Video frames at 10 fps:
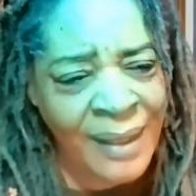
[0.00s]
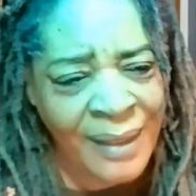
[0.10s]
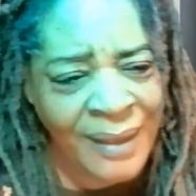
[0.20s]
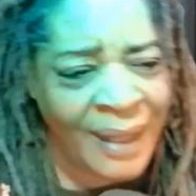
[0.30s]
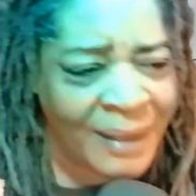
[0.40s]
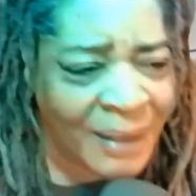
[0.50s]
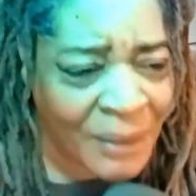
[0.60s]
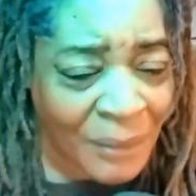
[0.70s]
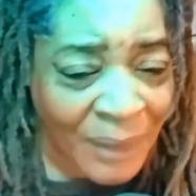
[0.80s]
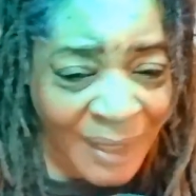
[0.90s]
not
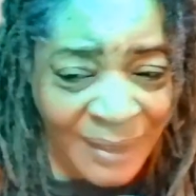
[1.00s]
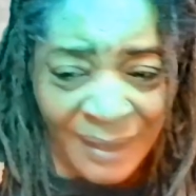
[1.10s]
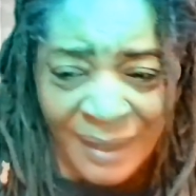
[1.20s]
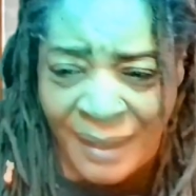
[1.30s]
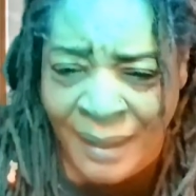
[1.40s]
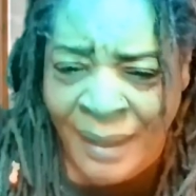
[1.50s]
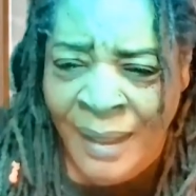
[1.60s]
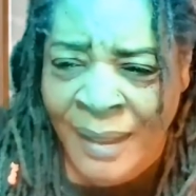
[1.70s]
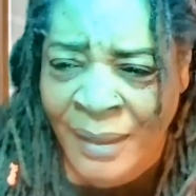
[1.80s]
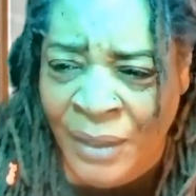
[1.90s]
Daryl Gates. I think
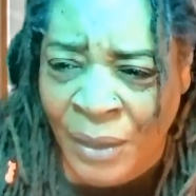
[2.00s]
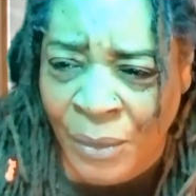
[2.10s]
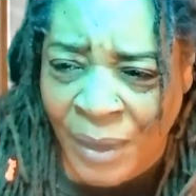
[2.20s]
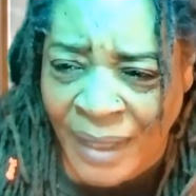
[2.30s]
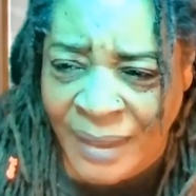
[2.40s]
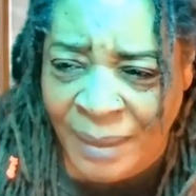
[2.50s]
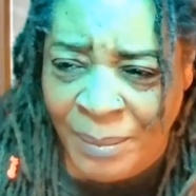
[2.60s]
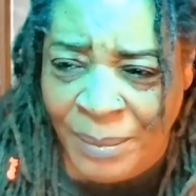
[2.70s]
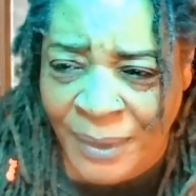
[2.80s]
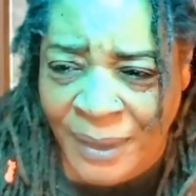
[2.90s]
Daryl Gates I
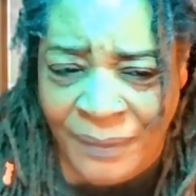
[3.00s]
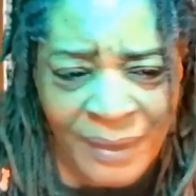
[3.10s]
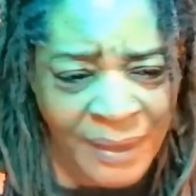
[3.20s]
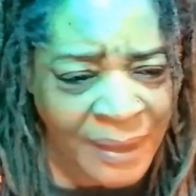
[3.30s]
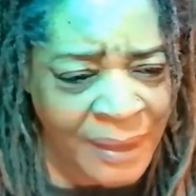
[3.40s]
believe is the